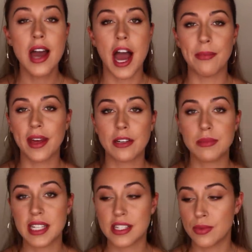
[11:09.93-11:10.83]
I'm like
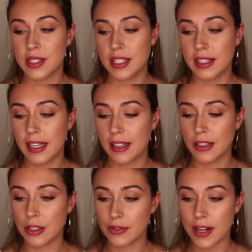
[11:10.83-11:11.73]
obsessed with Atelier
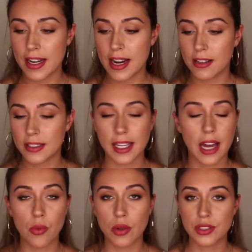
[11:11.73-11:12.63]
Cologne right now. Like,
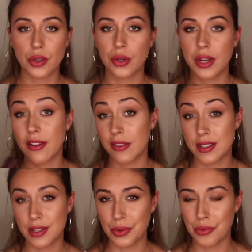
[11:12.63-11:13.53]
I want to own every
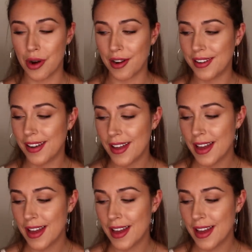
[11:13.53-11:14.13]
single one